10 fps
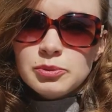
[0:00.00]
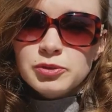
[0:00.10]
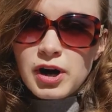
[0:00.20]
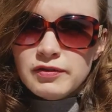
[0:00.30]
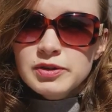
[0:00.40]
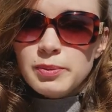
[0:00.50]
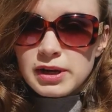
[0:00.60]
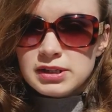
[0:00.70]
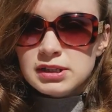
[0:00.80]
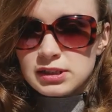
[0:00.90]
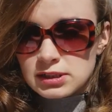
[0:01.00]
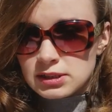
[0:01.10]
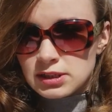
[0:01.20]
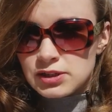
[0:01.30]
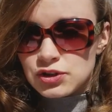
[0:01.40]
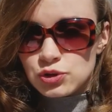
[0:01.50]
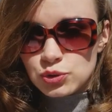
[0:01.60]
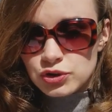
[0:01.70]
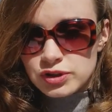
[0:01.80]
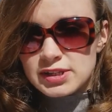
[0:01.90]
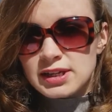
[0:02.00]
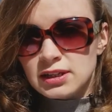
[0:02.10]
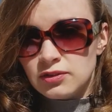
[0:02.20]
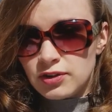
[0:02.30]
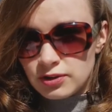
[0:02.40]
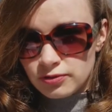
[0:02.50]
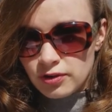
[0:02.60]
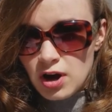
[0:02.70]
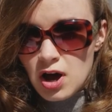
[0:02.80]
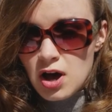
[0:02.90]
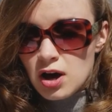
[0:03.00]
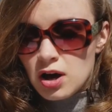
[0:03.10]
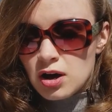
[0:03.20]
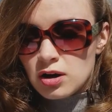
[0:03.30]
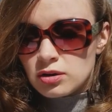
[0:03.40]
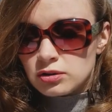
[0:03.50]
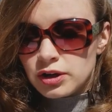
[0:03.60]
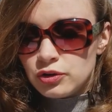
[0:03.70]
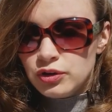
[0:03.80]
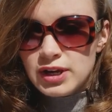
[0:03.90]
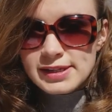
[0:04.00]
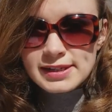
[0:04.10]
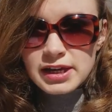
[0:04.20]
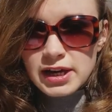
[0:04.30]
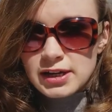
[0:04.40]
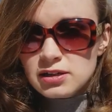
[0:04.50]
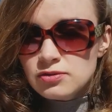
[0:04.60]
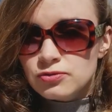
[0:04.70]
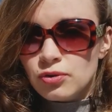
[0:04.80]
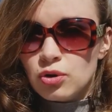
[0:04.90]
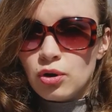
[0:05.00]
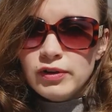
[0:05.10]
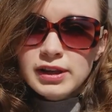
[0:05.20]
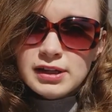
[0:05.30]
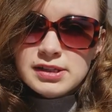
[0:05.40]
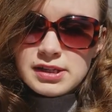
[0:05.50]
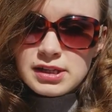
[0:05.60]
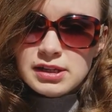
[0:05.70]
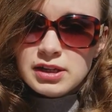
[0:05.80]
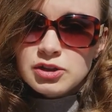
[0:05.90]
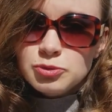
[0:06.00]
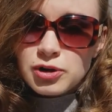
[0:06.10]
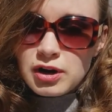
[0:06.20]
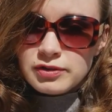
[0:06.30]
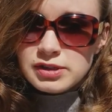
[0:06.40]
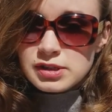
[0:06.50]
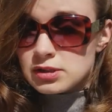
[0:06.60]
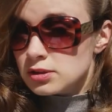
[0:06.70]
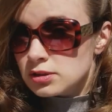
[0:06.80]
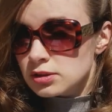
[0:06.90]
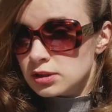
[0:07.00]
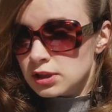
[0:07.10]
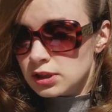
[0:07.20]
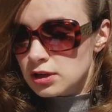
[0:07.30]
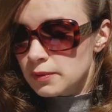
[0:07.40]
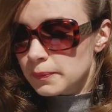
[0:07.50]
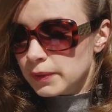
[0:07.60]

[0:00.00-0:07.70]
private medical institutions in Lviv? Can you get care for Covid-19 at a private clinic?